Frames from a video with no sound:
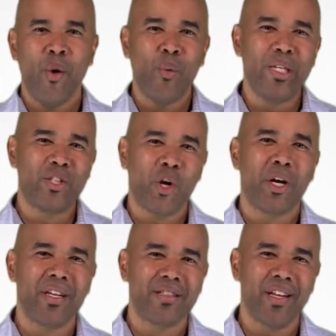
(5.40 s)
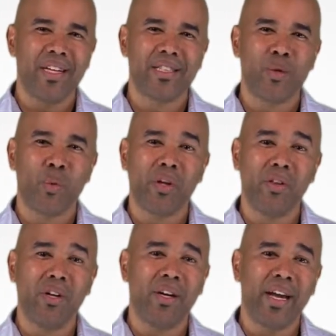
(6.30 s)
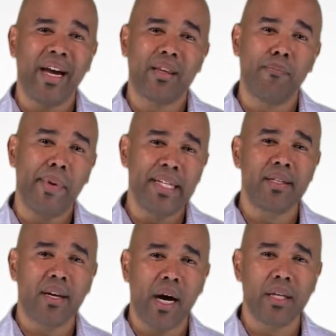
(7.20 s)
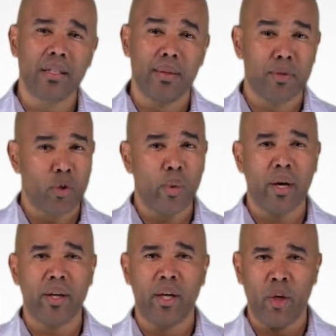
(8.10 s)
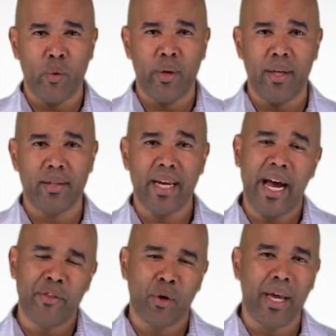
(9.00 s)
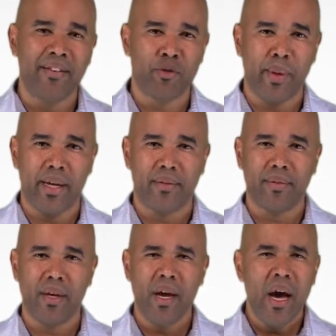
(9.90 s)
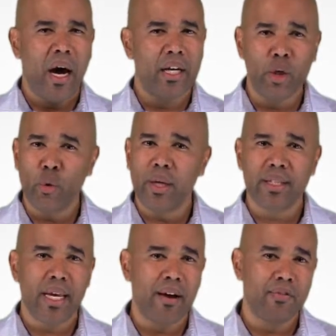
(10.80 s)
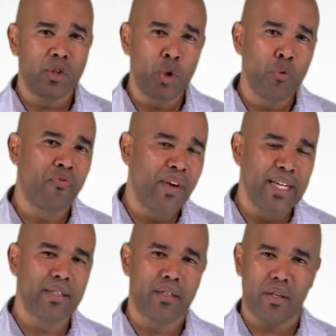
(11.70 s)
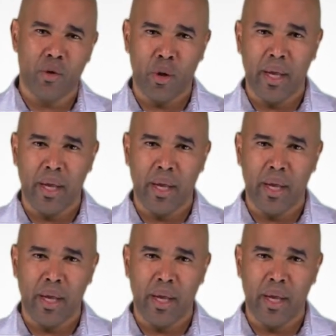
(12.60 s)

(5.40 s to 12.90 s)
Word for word: We started this lesson with a look at the basic concepts surrounding annuities and their lifespan. Annuities have two phases in their